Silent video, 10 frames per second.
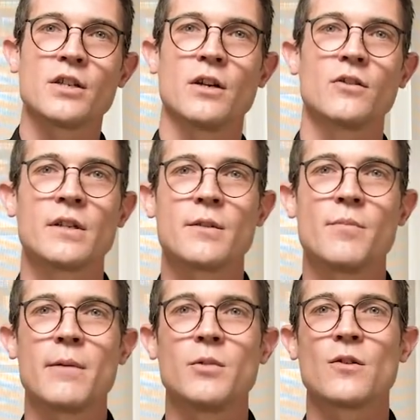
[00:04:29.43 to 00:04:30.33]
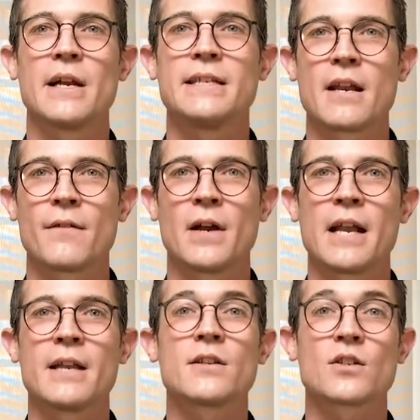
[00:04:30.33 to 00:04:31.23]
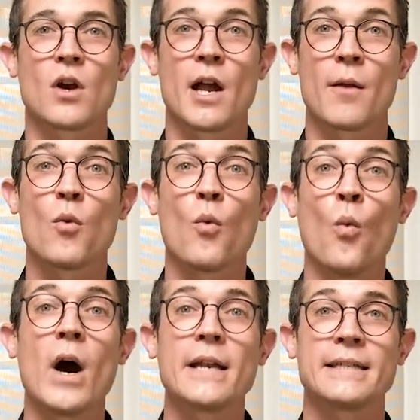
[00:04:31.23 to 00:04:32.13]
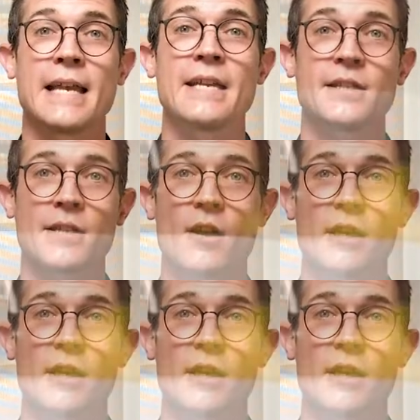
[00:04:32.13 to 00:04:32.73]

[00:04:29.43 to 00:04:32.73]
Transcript: children to be able to identify and describe what tastes they're